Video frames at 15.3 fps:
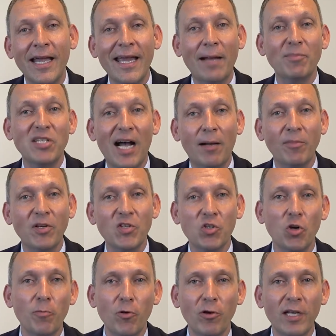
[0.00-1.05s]
Hey, I'm Thomas
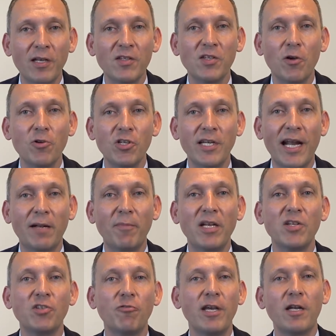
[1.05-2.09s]
Zurbuchen, an Associate
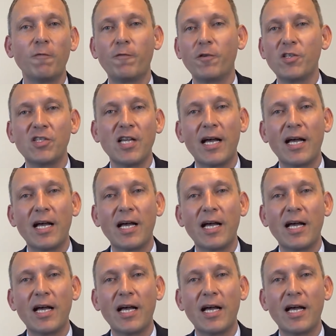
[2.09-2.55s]
Administrator for